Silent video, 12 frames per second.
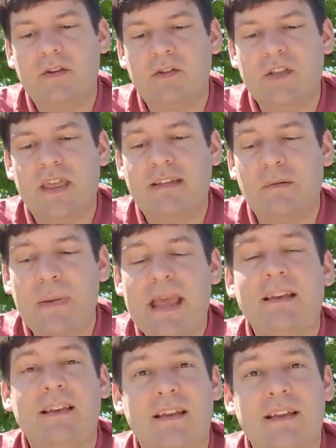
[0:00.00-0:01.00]
they
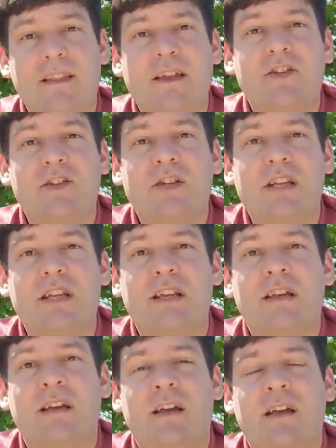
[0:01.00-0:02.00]
demanded that
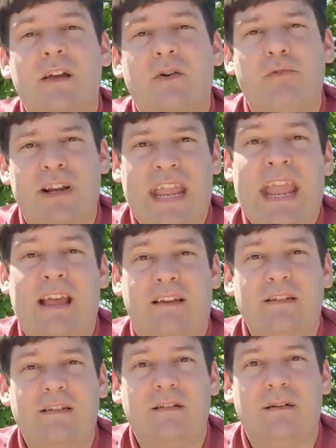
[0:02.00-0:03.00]
she
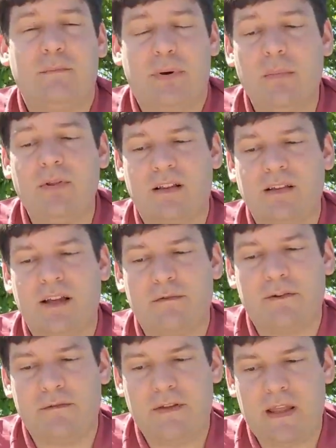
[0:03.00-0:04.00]
recant publicly
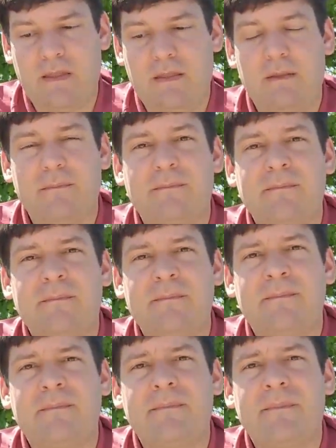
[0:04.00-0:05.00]
of her faith.
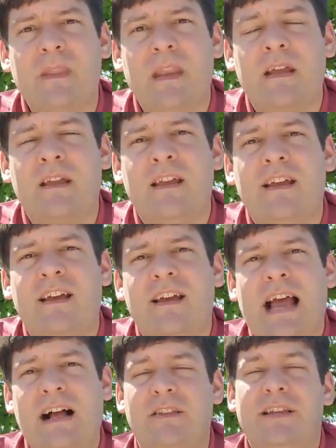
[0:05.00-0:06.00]

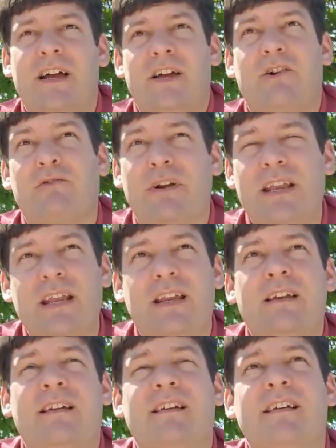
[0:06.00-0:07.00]
Helena
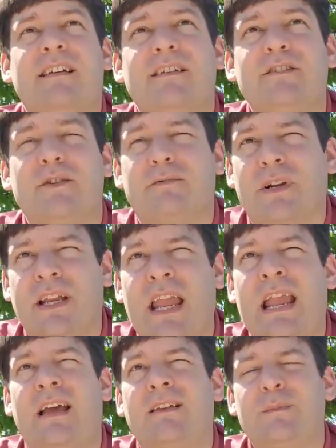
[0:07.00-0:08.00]
agreed to
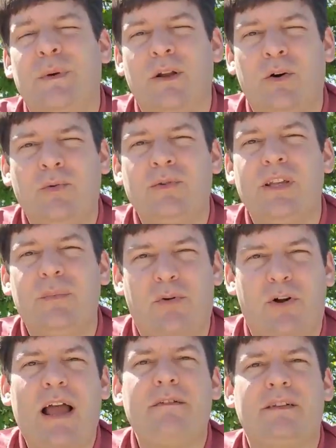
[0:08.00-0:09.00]
recant, but only
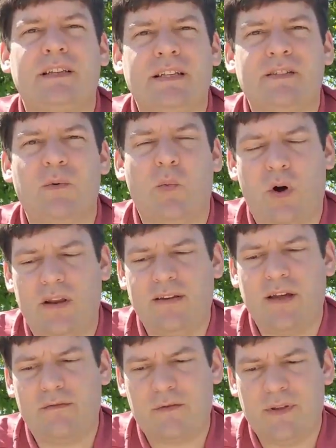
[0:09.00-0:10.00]
privately to one
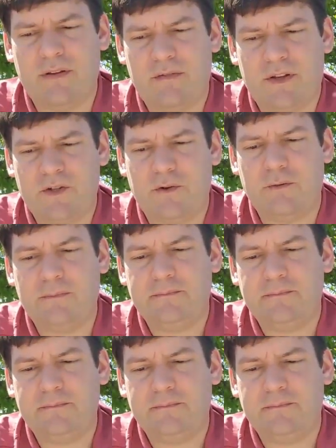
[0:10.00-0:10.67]
government official.